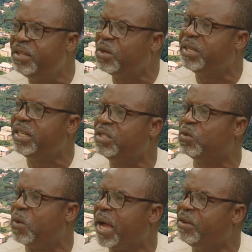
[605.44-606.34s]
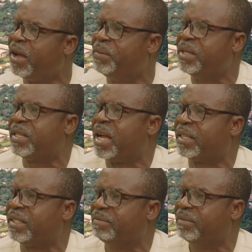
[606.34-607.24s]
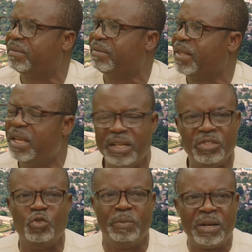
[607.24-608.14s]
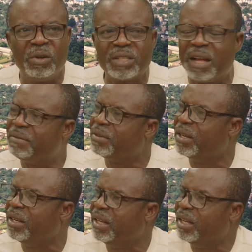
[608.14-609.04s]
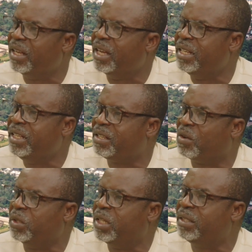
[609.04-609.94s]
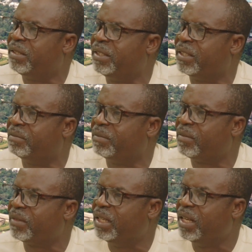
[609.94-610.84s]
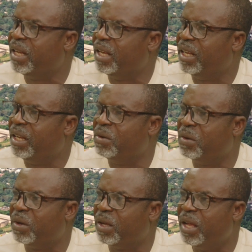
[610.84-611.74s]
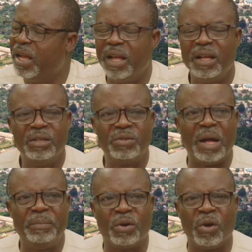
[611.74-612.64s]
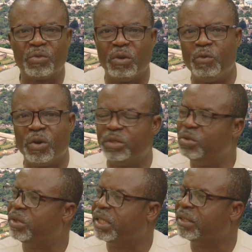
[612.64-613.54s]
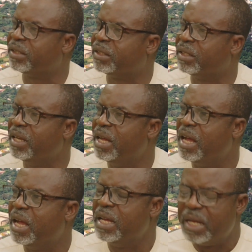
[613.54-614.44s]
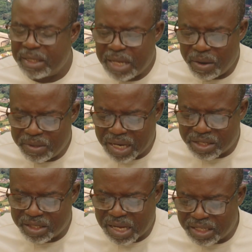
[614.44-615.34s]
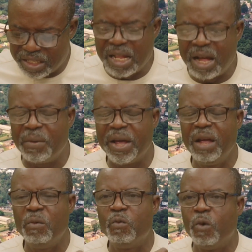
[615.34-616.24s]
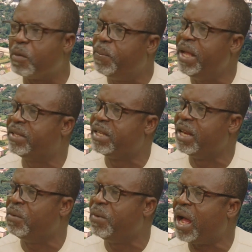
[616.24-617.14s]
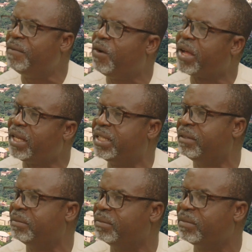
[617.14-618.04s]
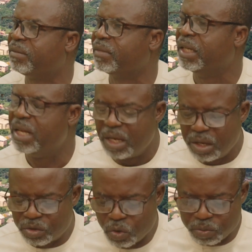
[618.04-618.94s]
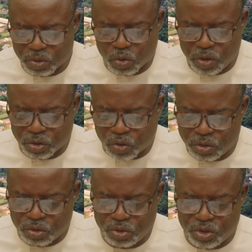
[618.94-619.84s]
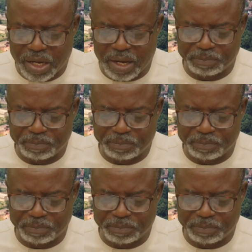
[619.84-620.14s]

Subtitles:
into the reason why you are being sacked, you may not have any cogent reason, you know. So because of one or two things. Now that is now in workplace. Now we are advocating to introduce